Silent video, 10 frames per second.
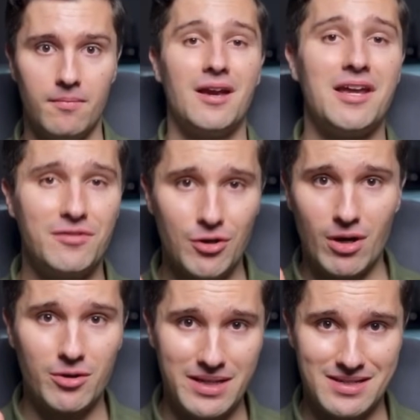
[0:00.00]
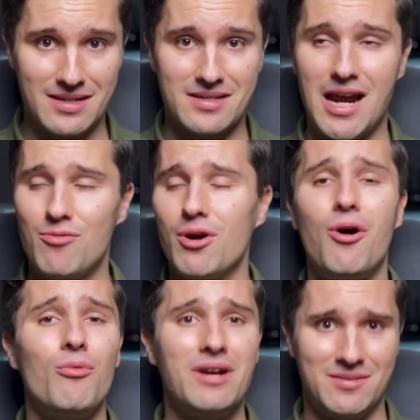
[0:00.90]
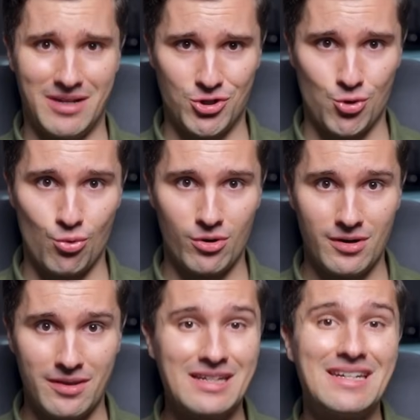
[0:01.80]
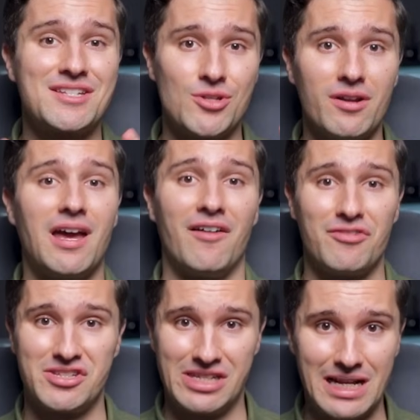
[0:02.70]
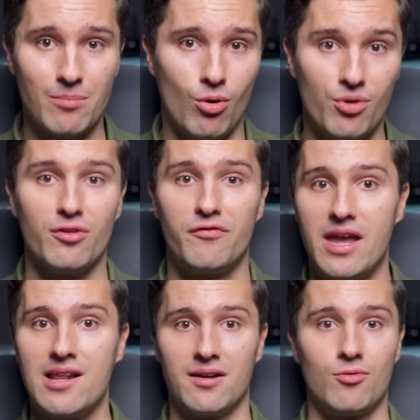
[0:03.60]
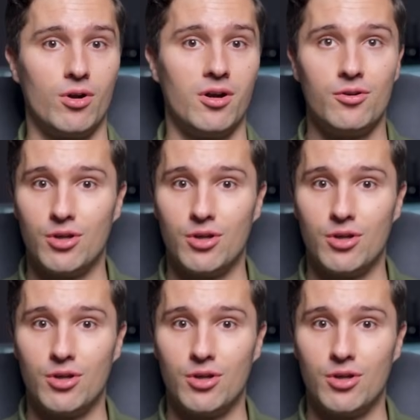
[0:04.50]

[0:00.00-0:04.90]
And if you run a business, I would always make sure that it does not have a single point of failure where